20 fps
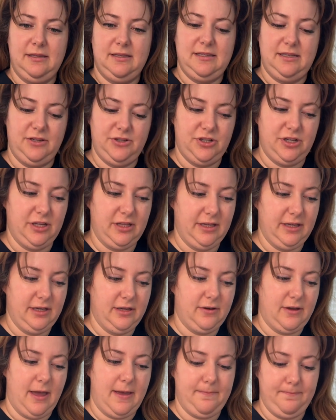Good, Julie?
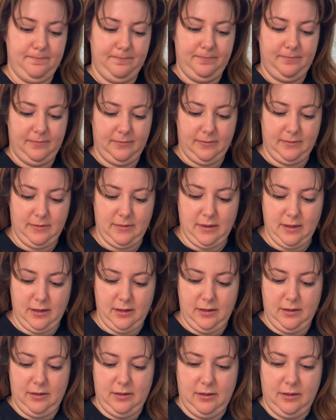Okay.
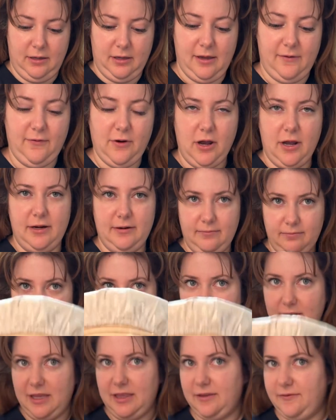Cover on
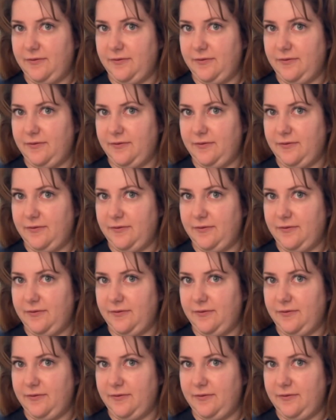in the